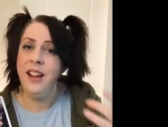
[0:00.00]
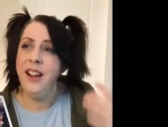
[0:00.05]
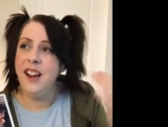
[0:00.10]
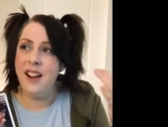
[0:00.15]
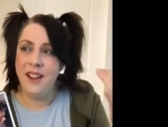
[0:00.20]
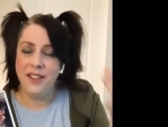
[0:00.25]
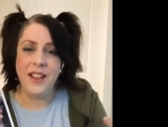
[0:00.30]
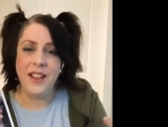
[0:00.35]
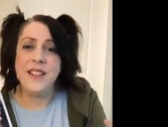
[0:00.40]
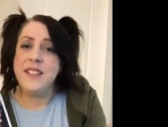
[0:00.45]

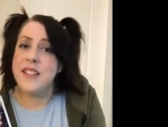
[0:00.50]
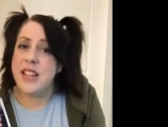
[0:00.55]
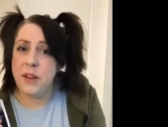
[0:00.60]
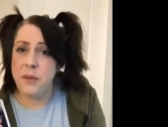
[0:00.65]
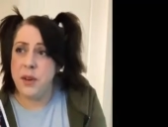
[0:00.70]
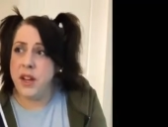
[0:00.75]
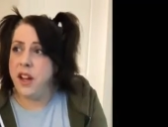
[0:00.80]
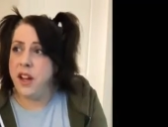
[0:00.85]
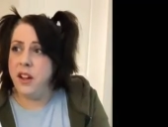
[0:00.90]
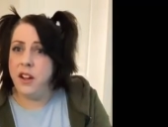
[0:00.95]
let's get
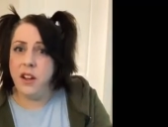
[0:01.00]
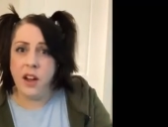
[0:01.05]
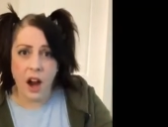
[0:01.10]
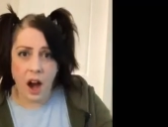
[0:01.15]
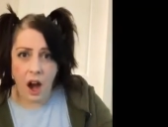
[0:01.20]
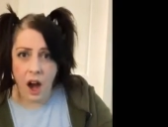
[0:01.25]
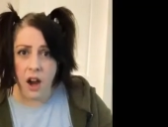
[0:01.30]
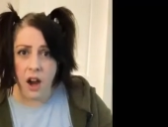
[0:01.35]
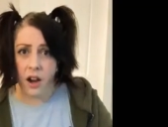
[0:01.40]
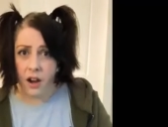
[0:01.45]
real.
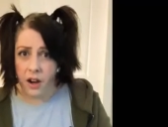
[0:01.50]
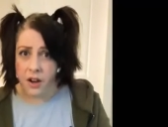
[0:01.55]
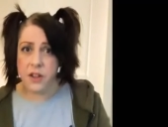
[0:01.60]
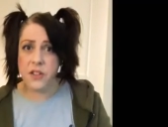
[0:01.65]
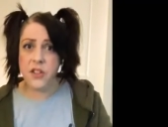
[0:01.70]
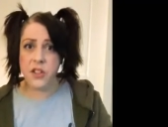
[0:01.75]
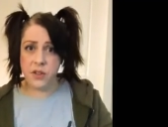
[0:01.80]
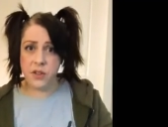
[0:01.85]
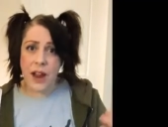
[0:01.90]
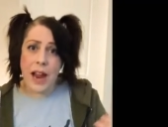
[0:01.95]
Our
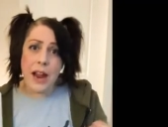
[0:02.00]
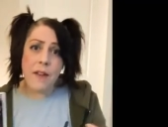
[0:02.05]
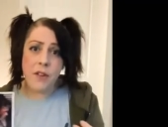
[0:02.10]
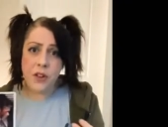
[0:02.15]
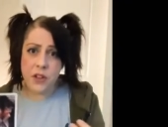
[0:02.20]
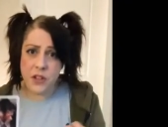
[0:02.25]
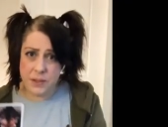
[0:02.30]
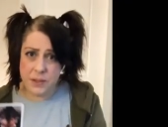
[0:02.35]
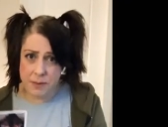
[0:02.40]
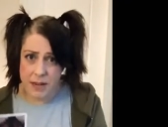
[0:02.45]
survival
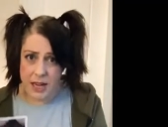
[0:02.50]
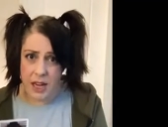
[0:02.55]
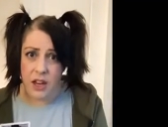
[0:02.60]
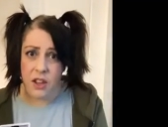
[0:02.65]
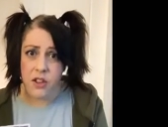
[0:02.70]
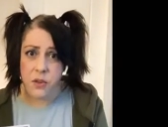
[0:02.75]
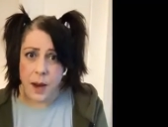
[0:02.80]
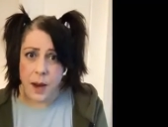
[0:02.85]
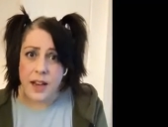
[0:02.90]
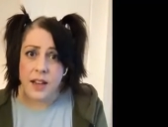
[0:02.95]
is being
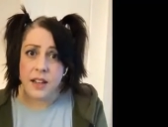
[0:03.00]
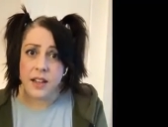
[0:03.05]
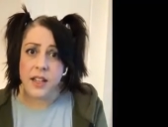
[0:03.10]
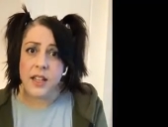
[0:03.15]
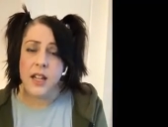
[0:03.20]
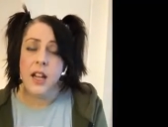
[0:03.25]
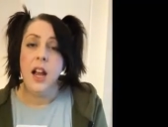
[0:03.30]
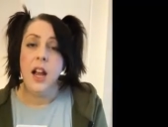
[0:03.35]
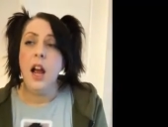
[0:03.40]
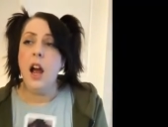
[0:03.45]
threatened.
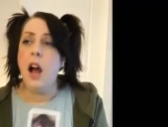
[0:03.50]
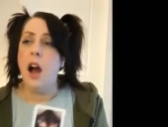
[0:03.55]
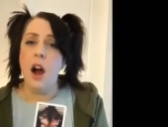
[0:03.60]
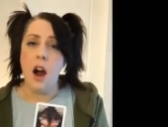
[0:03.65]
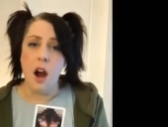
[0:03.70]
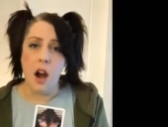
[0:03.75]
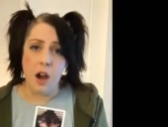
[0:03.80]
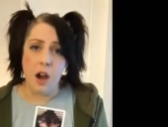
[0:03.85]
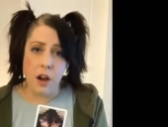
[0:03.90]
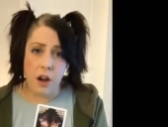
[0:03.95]

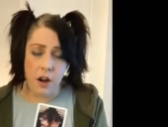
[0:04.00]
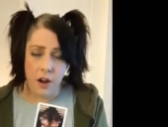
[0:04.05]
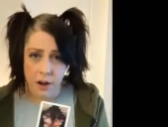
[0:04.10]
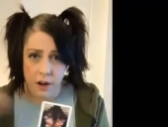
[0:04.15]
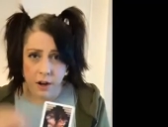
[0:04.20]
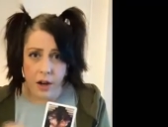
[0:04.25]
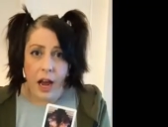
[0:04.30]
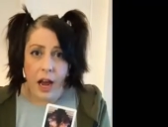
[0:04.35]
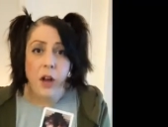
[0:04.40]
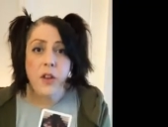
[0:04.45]
Our
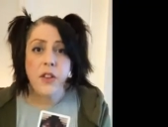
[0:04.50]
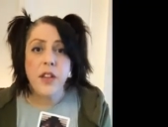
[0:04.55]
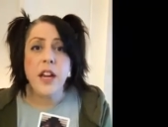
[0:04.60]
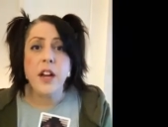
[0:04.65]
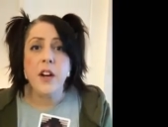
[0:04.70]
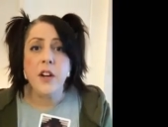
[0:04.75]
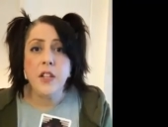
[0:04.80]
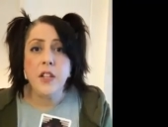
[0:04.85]
healthcare is